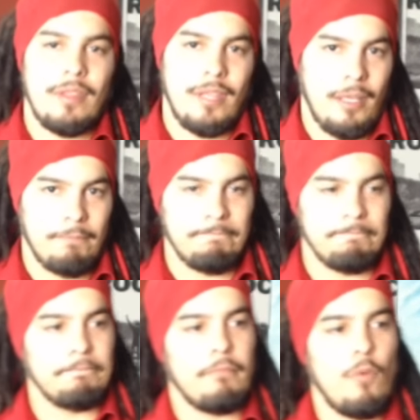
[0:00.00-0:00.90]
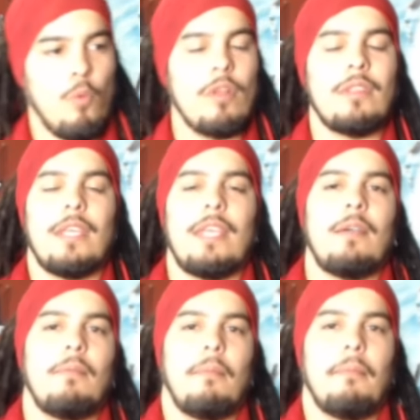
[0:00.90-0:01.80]
thing, one
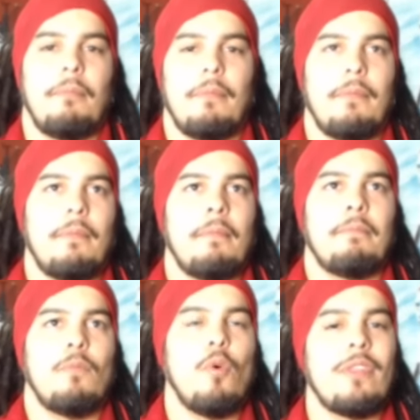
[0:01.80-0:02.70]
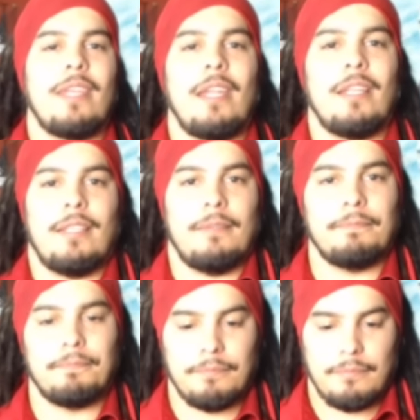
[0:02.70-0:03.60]
thing more than anything,
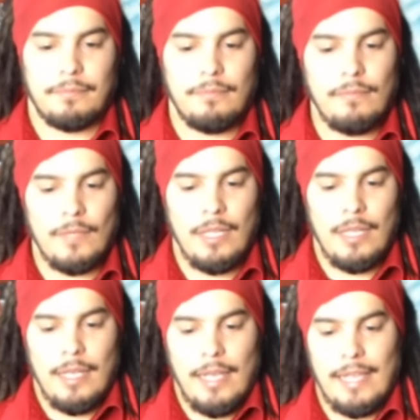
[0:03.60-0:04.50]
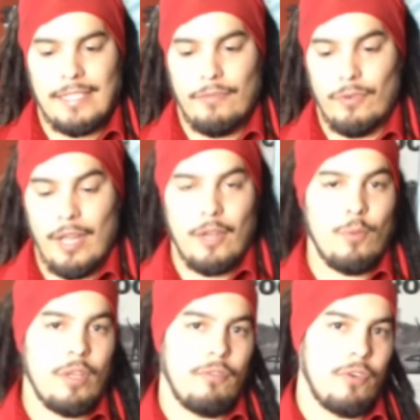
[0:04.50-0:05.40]
is if we're not
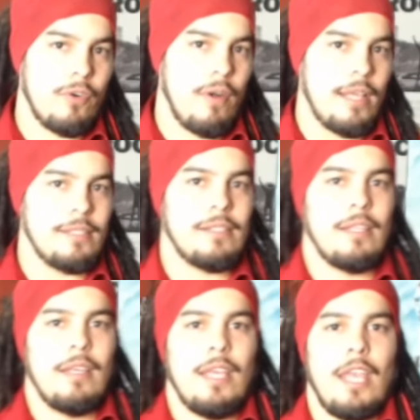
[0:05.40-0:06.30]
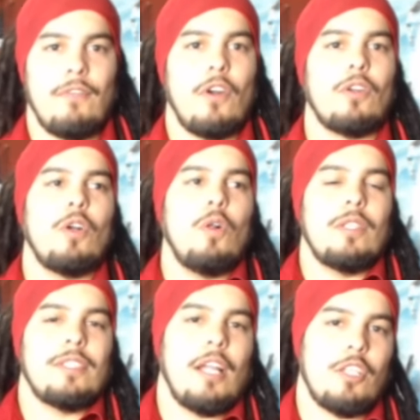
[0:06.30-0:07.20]
doing it for Christ, if our goal
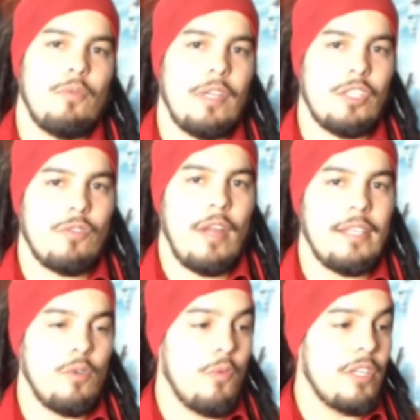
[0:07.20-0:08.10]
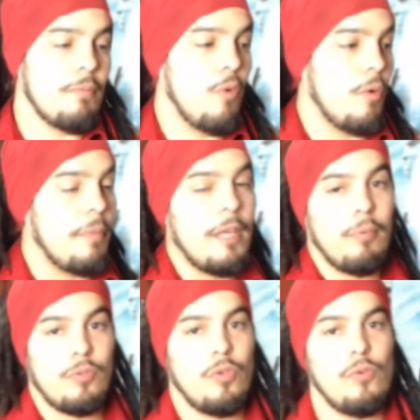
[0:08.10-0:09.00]
is not to reach Christ or reach more
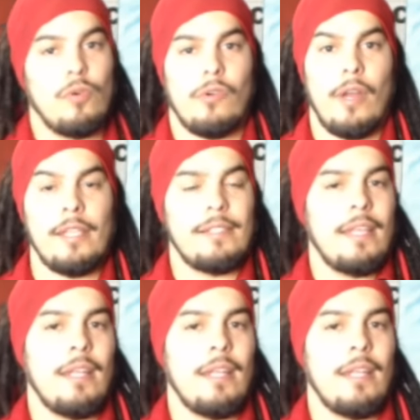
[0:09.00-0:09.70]
people to Christ, then